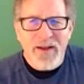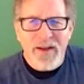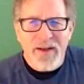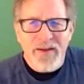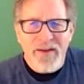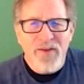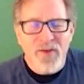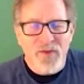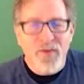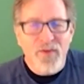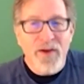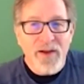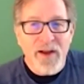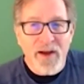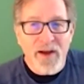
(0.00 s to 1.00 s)
and this is
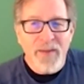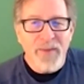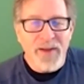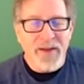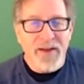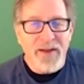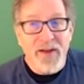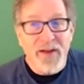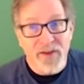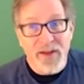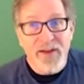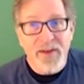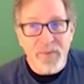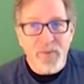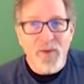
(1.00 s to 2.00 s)
very common. He actually
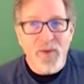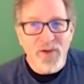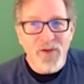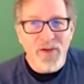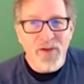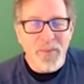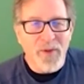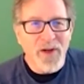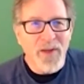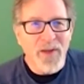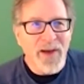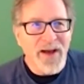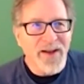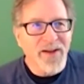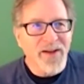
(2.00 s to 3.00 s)
ended up doing a book
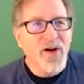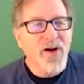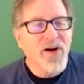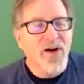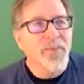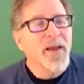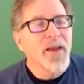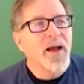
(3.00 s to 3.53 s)
about it called